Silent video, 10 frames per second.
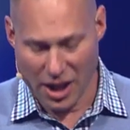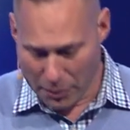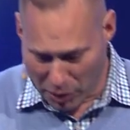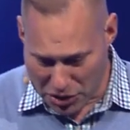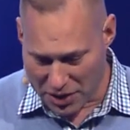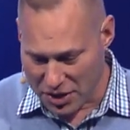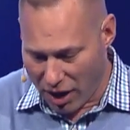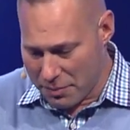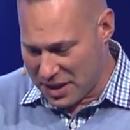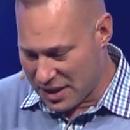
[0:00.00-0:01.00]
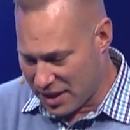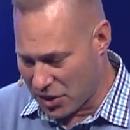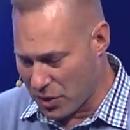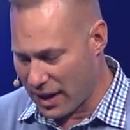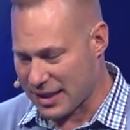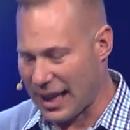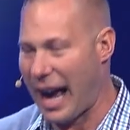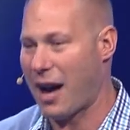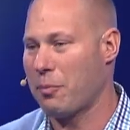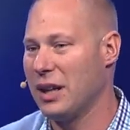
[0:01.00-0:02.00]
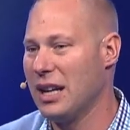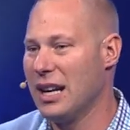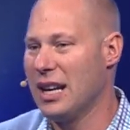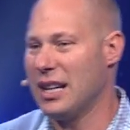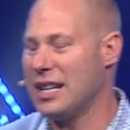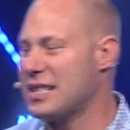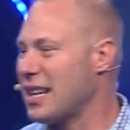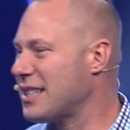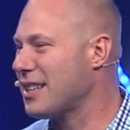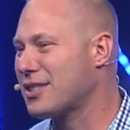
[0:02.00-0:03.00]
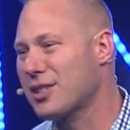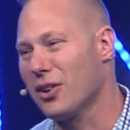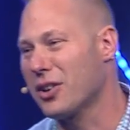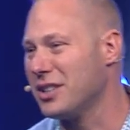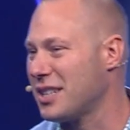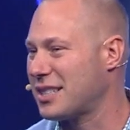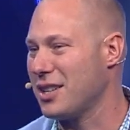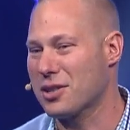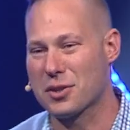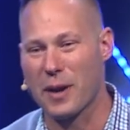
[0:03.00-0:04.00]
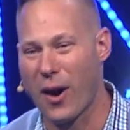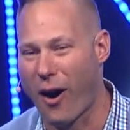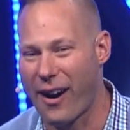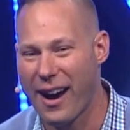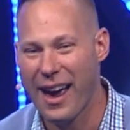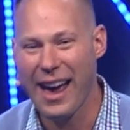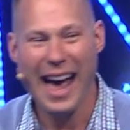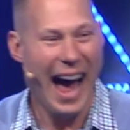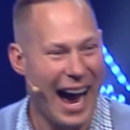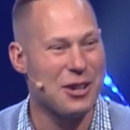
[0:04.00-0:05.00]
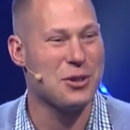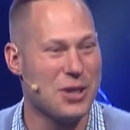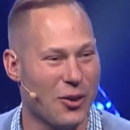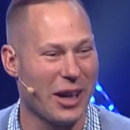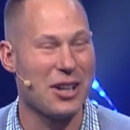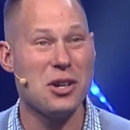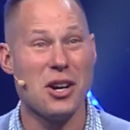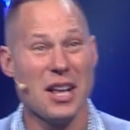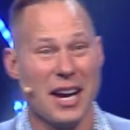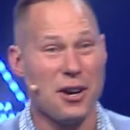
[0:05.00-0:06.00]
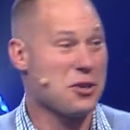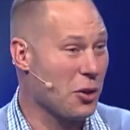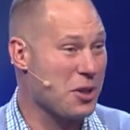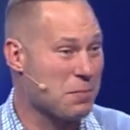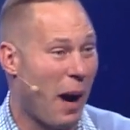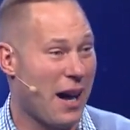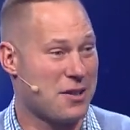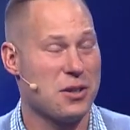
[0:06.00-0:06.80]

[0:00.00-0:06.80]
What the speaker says: Puts you in his arms, he sits you on his lap, and he says, it's so good to see you, sweetheart. How you doing? And here's your response.